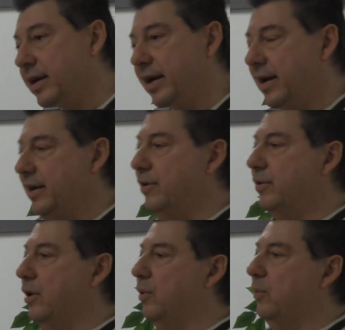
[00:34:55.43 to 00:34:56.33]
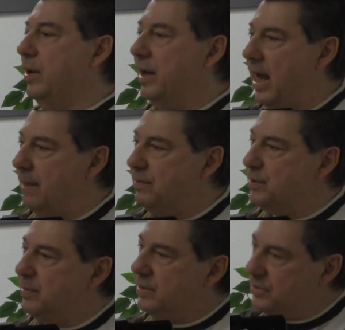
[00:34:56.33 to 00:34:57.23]
And I don't know what
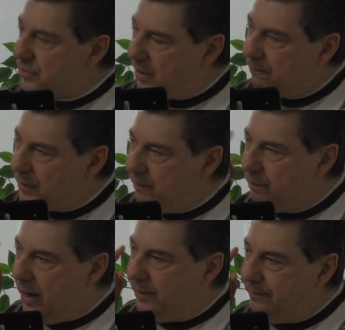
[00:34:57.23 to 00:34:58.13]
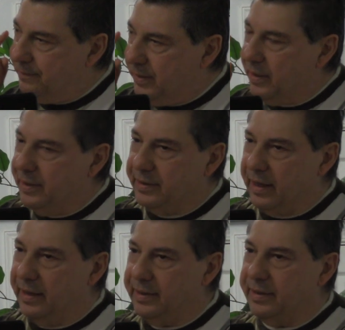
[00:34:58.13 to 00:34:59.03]
happens, but there's something about
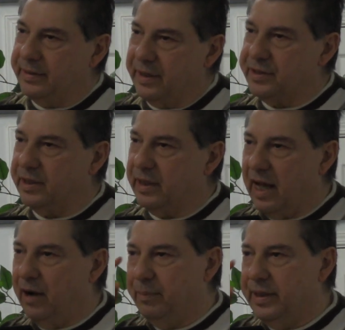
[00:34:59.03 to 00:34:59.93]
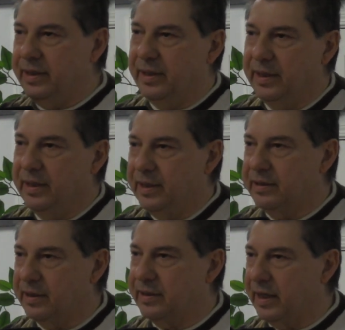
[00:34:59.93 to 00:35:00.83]
that doesn't allow me
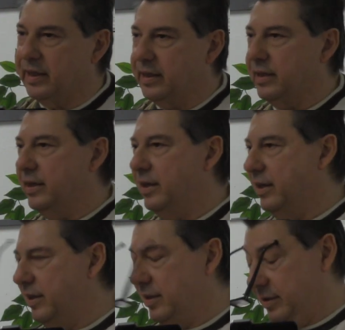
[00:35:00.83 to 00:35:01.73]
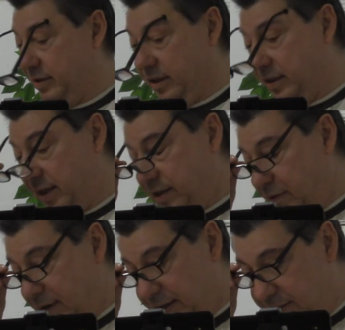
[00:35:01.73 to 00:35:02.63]
to think, uh, to think
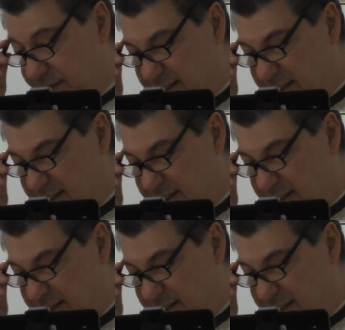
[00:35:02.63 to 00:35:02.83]
correctly.